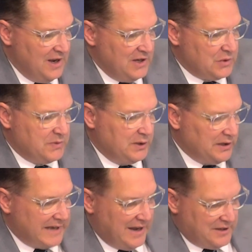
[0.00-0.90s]
So as we
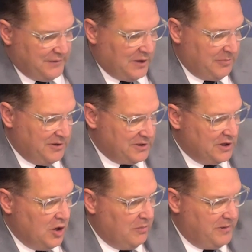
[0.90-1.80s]
looked at developing a
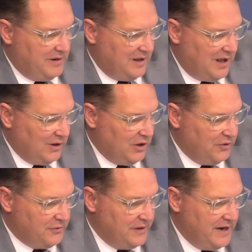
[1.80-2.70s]
scope, I'll go
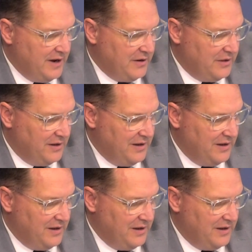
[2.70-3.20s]
through here the